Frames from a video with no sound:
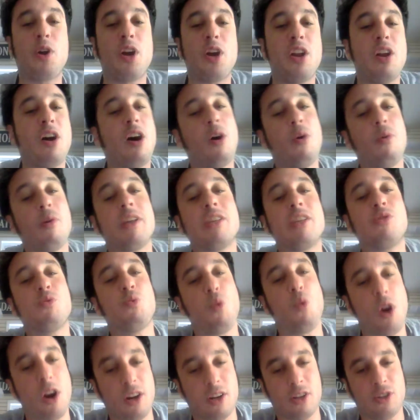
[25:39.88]
can always
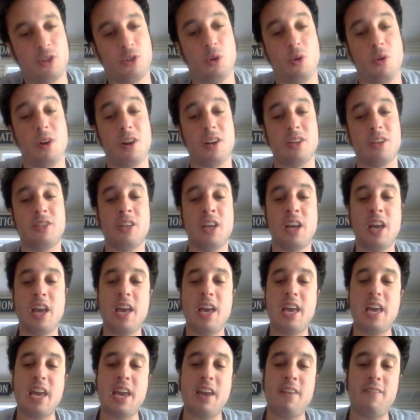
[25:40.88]
work,
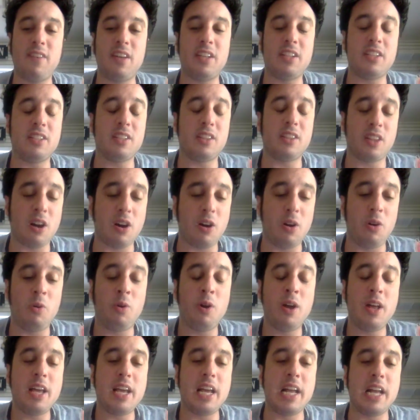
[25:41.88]
even
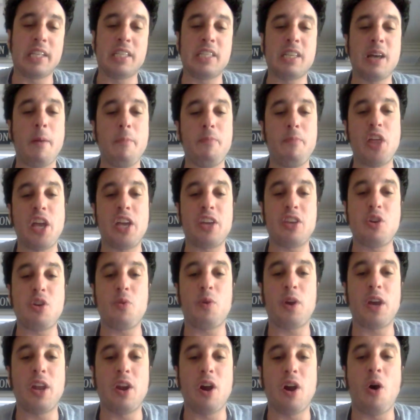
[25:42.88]
though it's something you
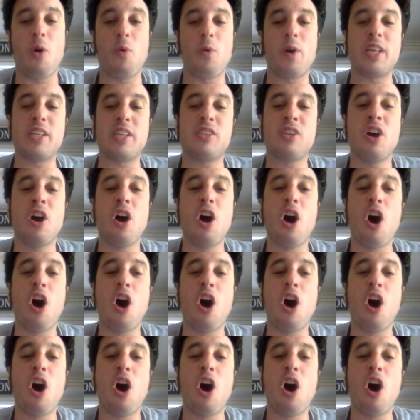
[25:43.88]
can always